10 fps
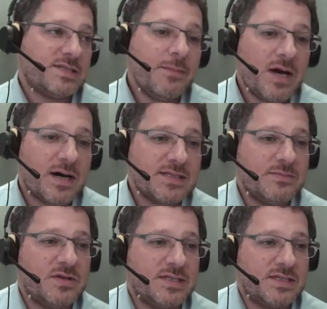some
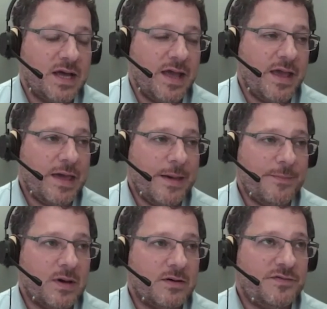customers
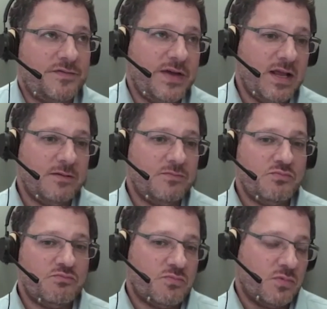feel,
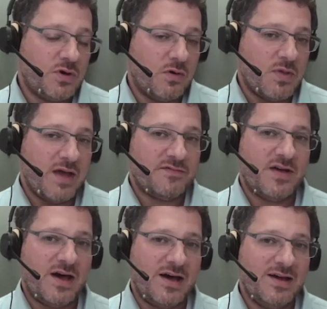have
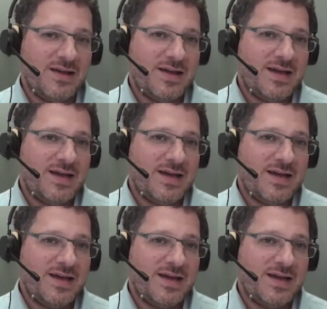a